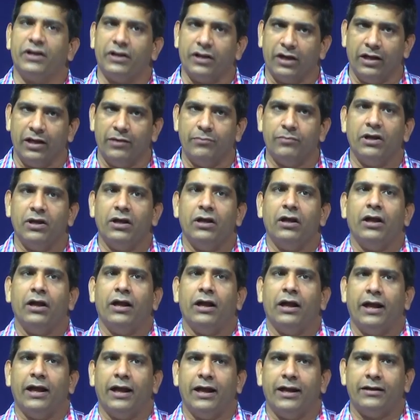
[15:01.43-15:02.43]
time,
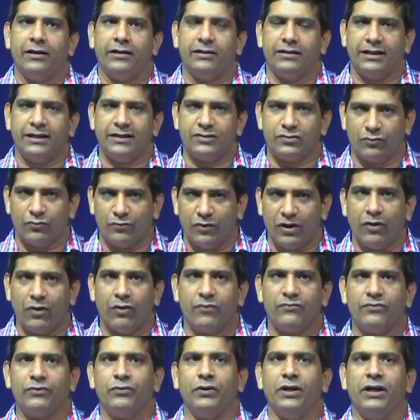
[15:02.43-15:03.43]
and there is a way
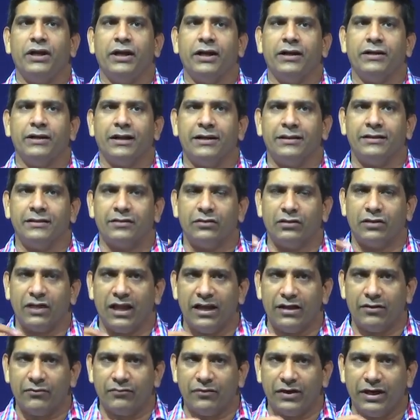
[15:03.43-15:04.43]
of doing it, and
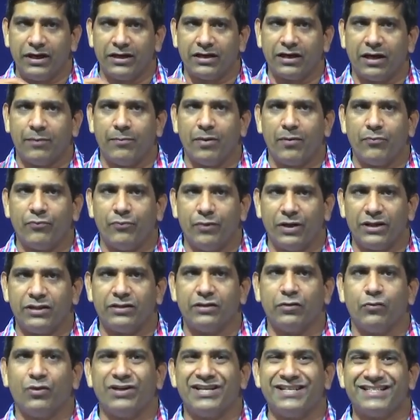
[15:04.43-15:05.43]
then we come up
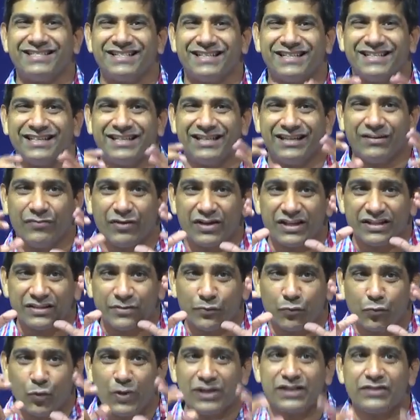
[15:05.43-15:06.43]
with what is
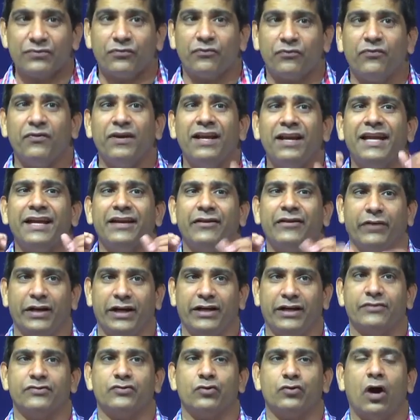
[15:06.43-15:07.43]
the waste filling
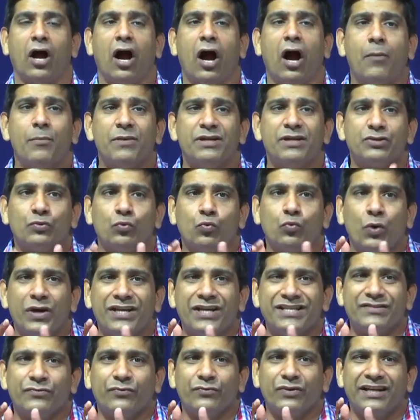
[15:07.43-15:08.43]
rate. So how much
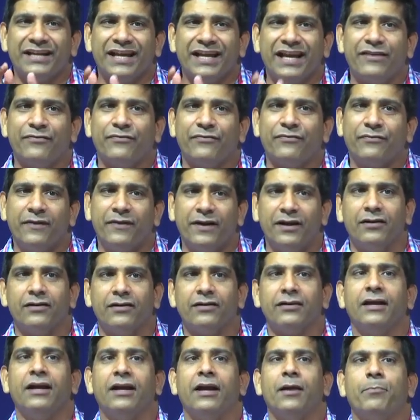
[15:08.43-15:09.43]
waste will get
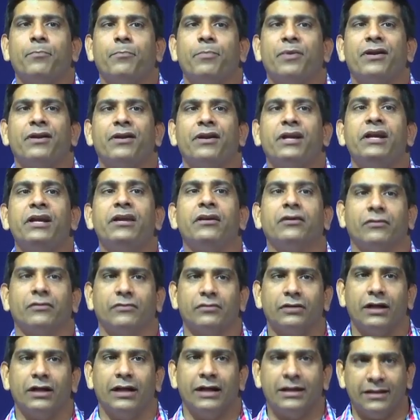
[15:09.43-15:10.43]
filled per
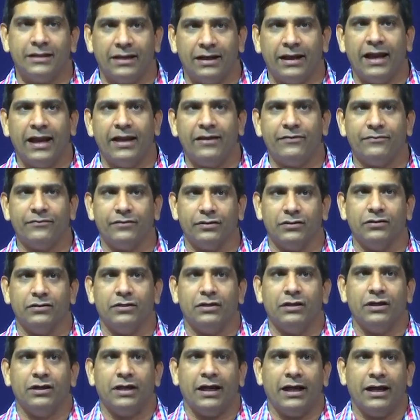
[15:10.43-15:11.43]
year in the landfill,
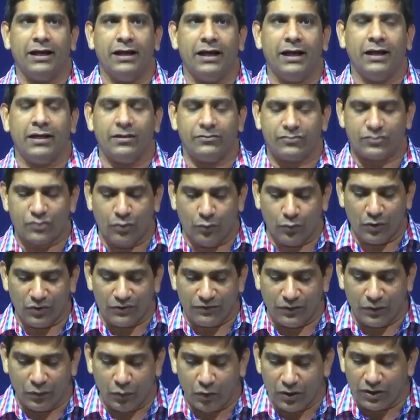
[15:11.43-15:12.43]
So
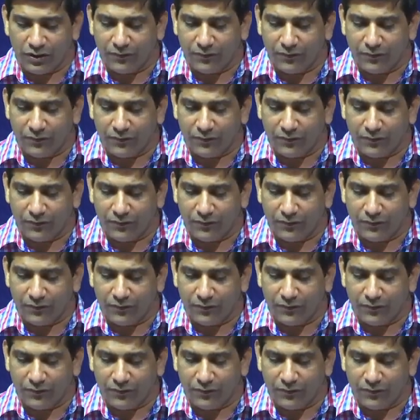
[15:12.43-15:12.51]
if we know